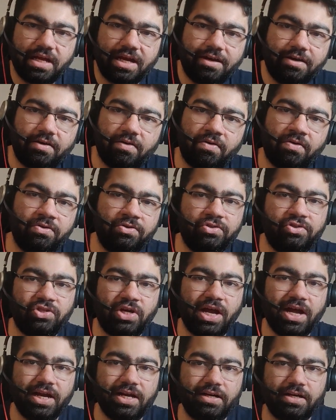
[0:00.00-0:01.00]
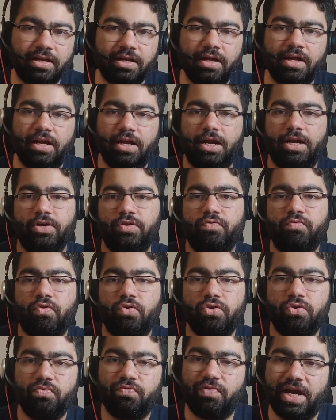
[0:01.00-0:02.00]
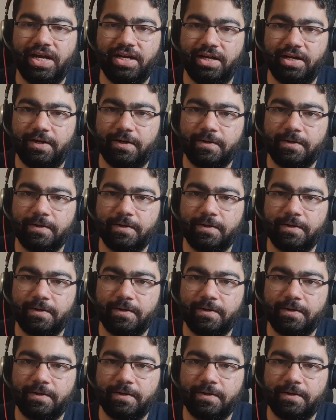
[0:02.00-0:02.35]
on chat and you want to find it.